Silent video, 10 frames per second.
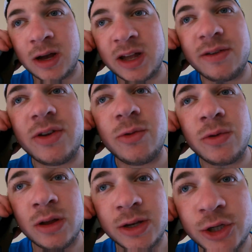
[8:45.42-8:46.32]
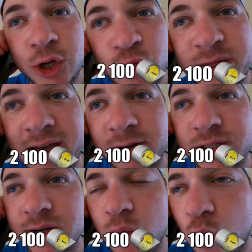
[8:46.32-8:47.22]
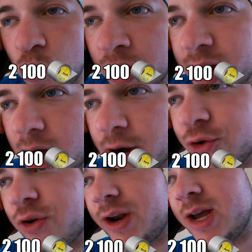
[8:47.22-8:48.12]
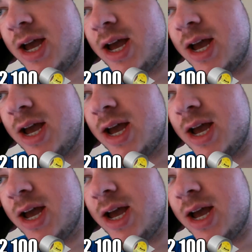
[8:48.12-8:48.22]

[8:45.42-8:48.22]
I'll give you 2,100,